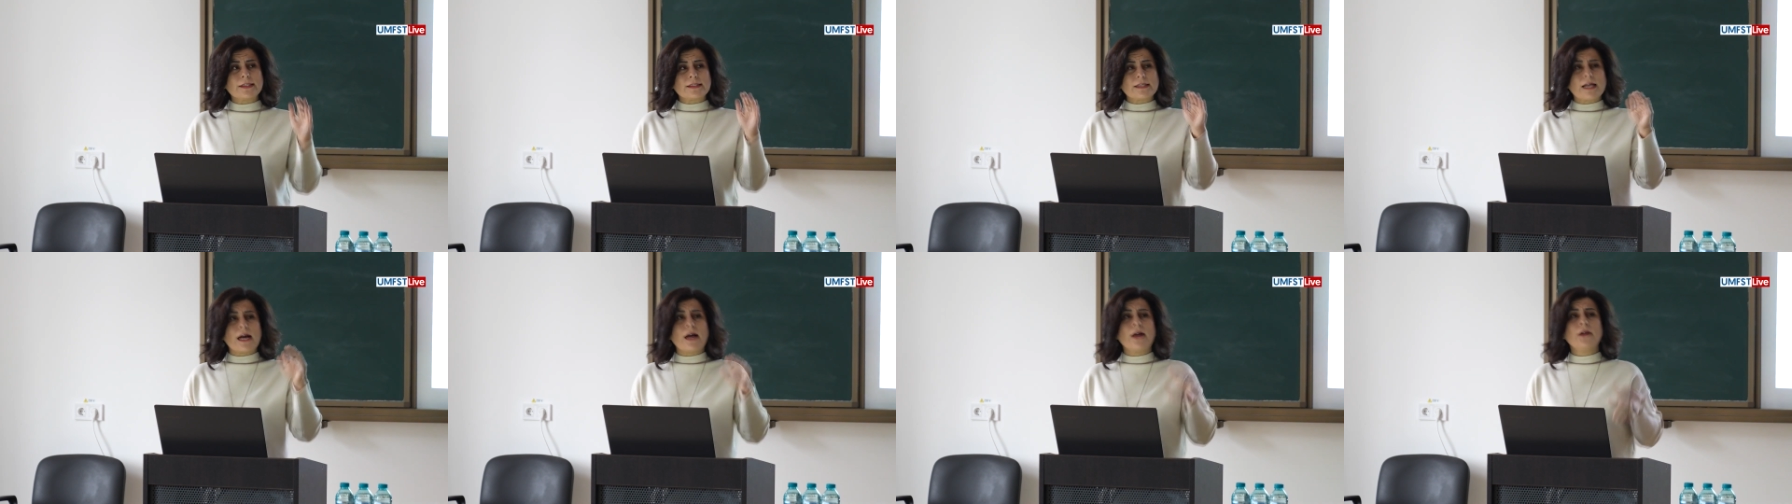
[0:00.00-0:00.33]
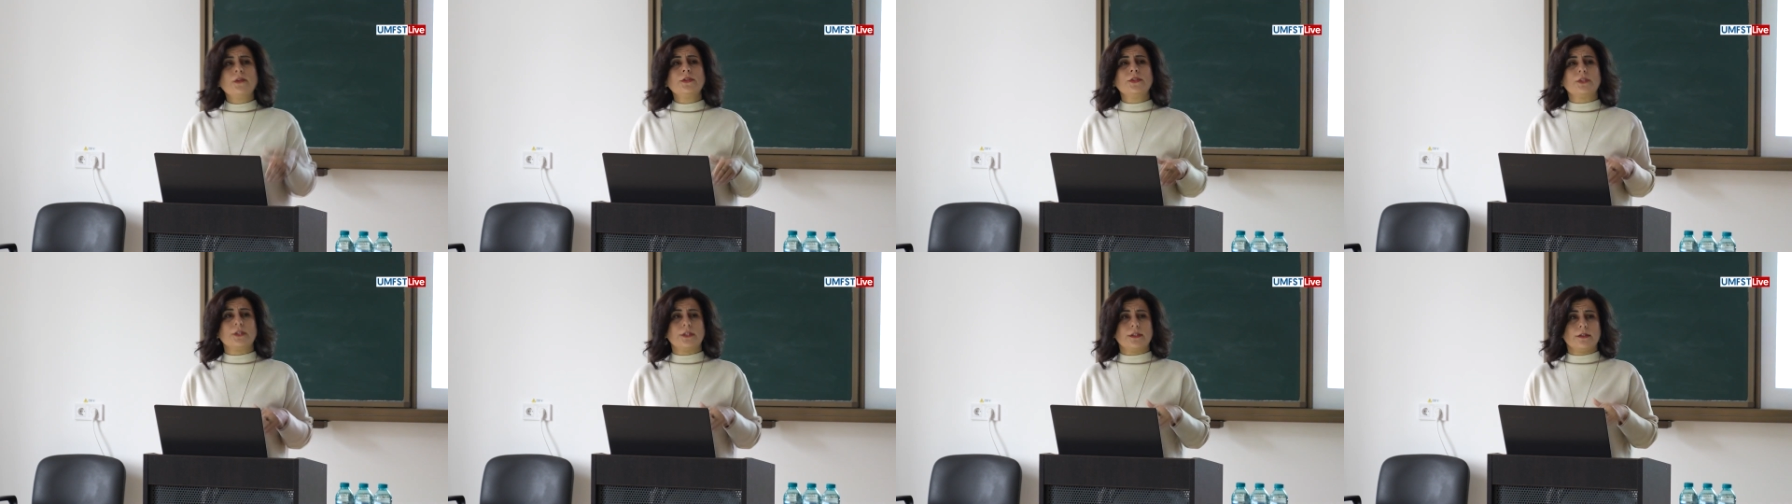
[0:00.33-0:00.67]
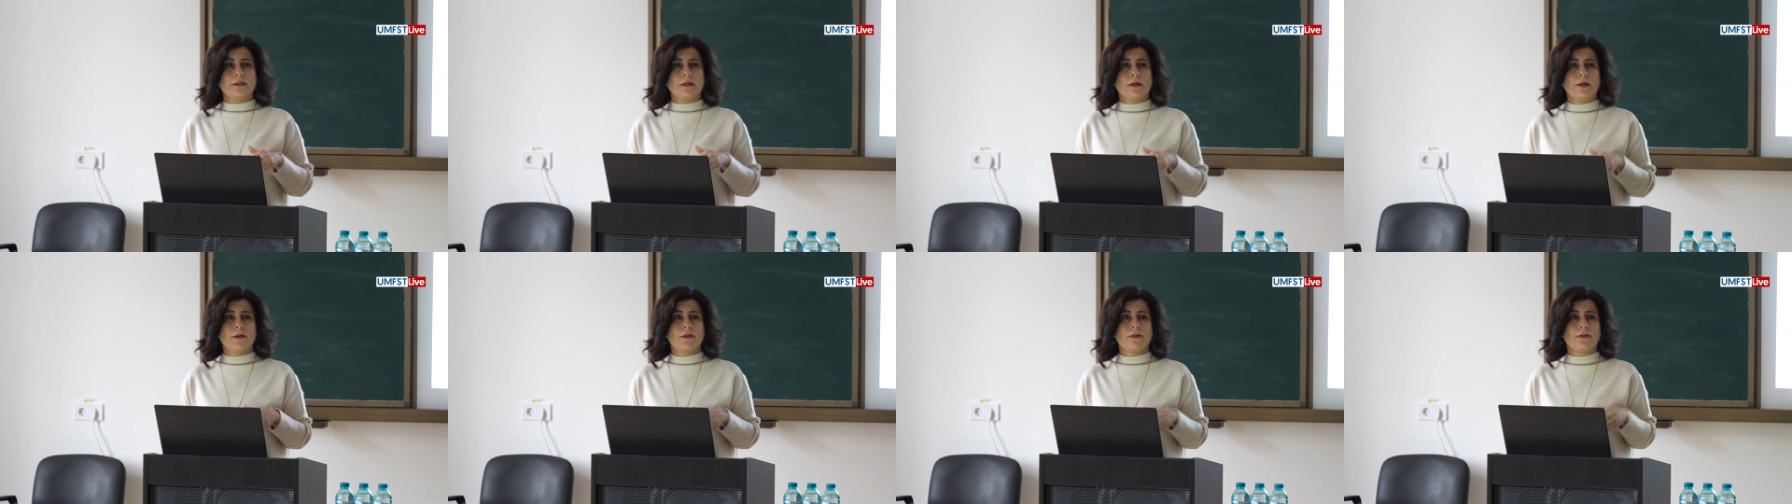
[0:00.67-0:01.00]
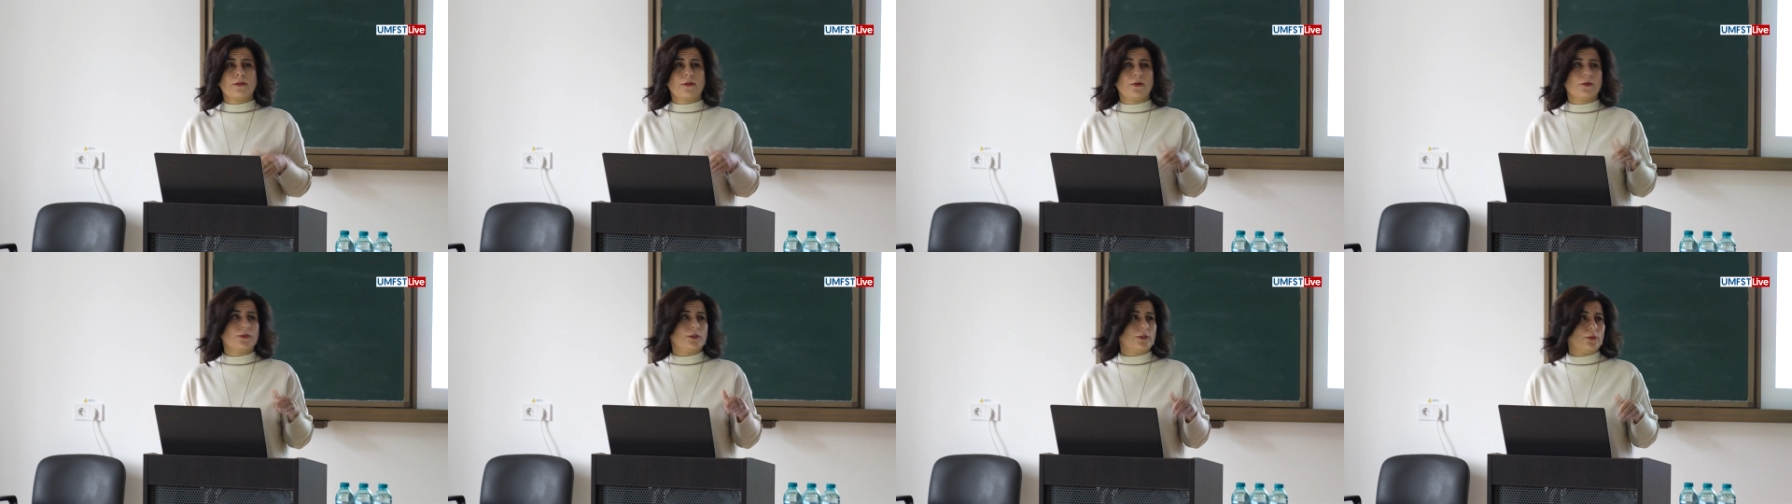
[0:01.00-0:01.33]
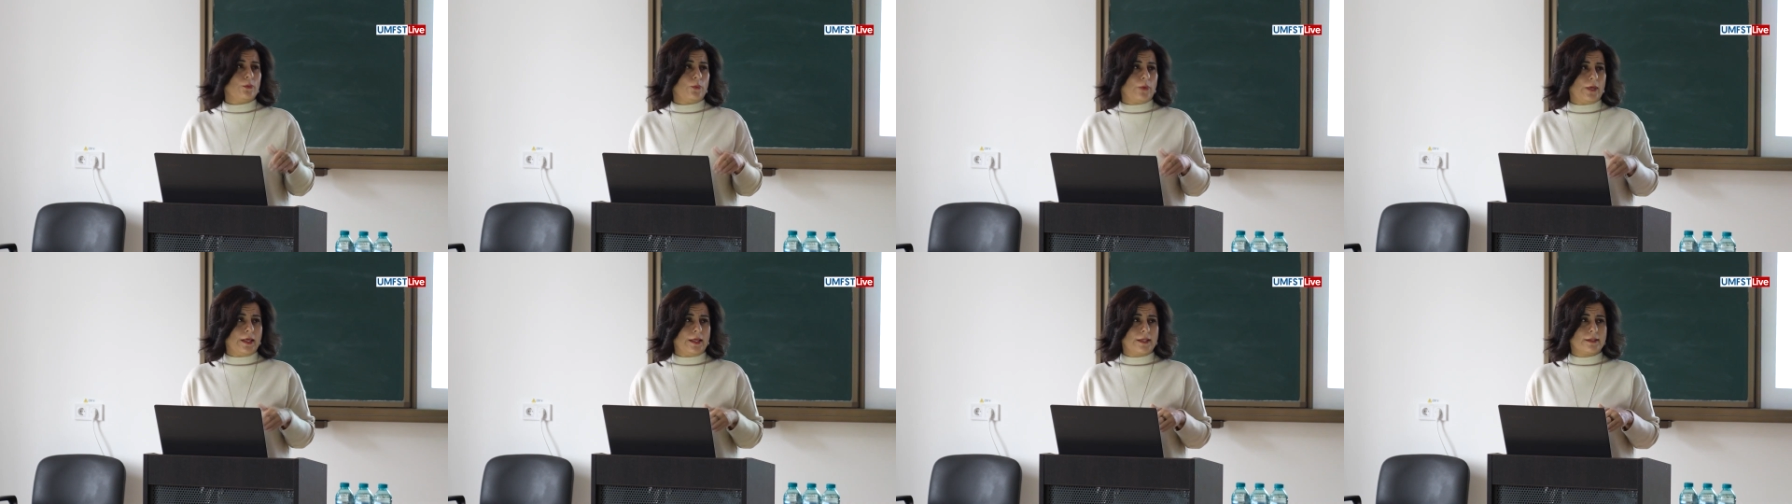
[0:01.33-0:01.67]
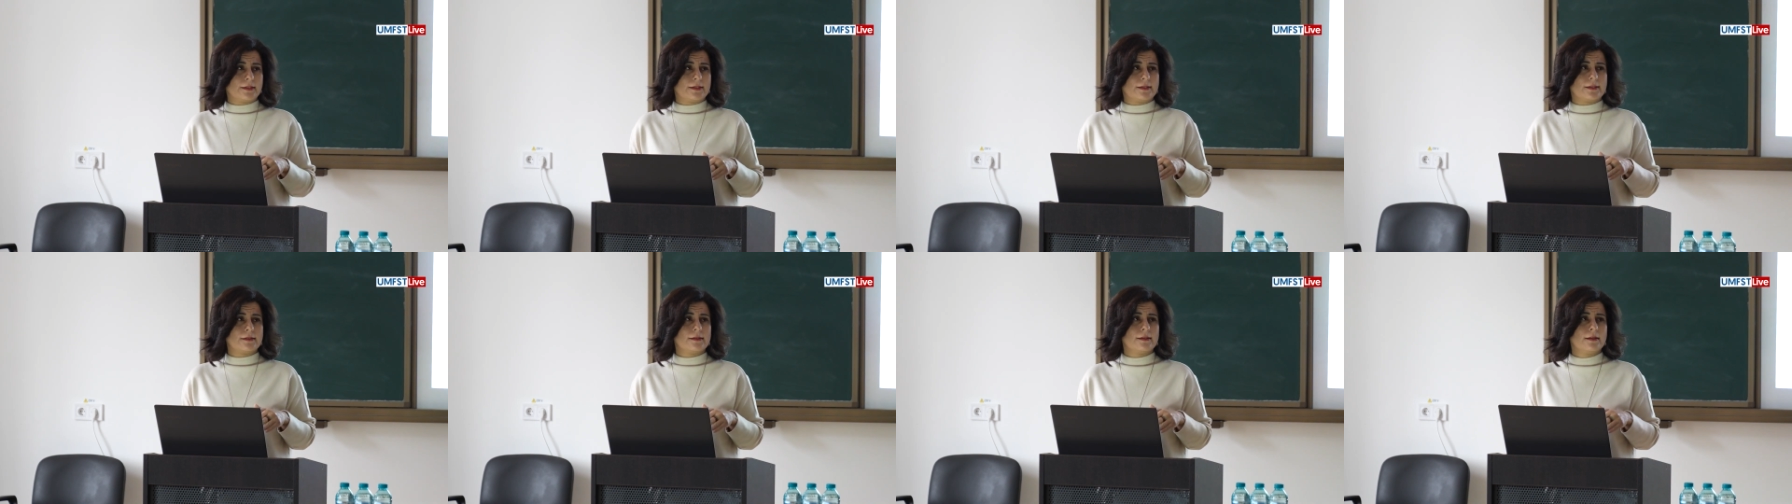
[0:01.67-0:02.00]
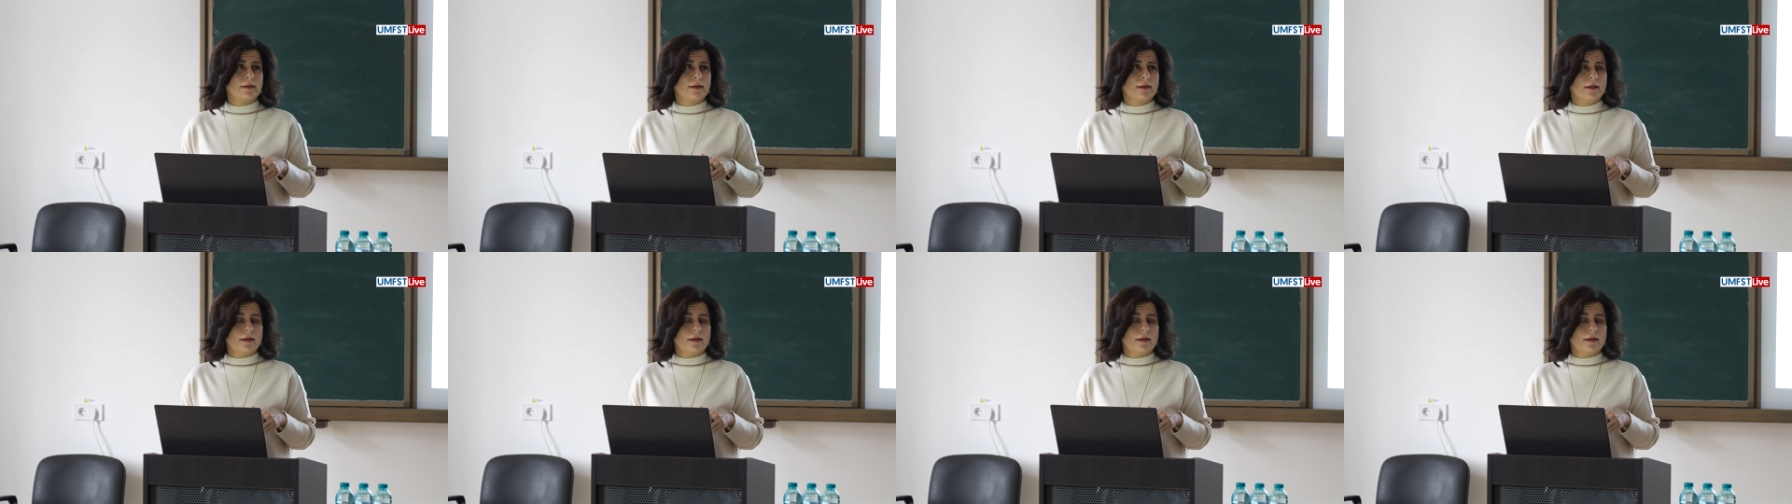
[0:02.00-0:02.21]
it's under 30 weeks,